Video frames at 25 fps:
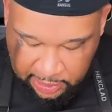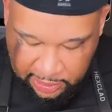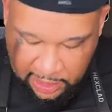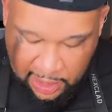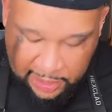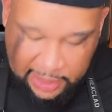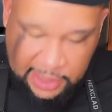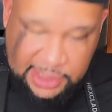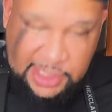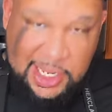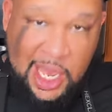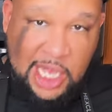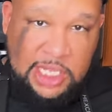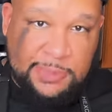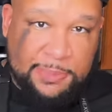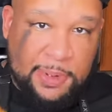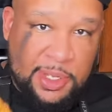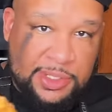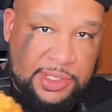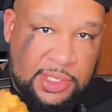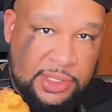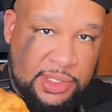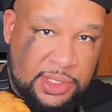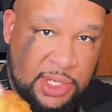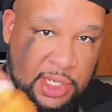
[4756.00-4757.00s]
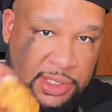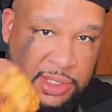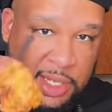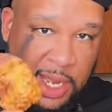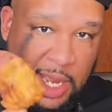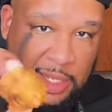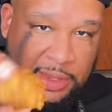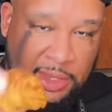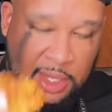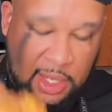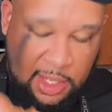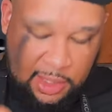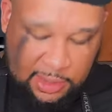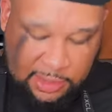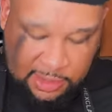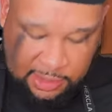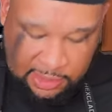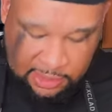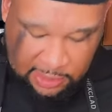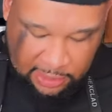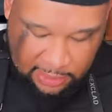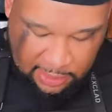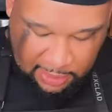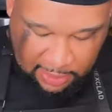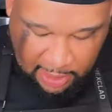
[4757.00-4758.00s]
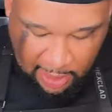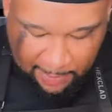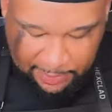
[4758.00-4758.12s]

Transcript: into nugget-sized pieces just like this.